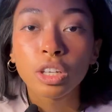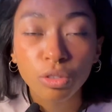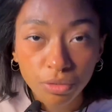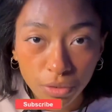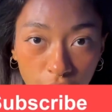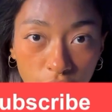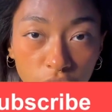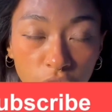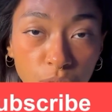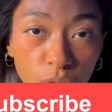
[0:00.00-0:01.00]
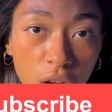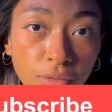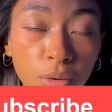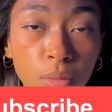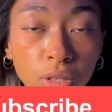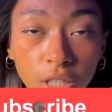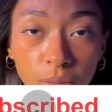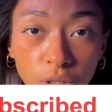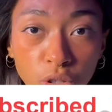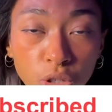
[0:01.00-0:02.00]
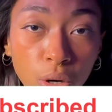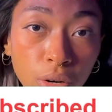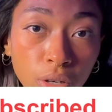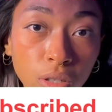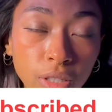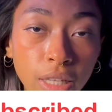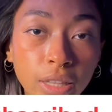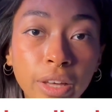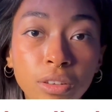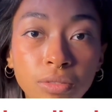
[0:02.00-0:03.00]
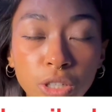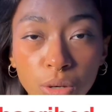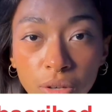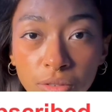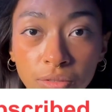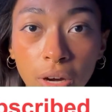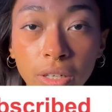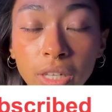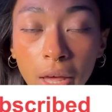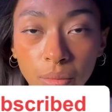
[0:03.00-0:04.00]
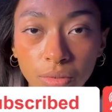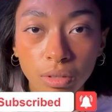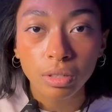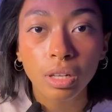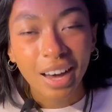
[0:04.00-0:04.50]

Don't forget to subscribe for more tips and tutorials and like the video if you found it helpful.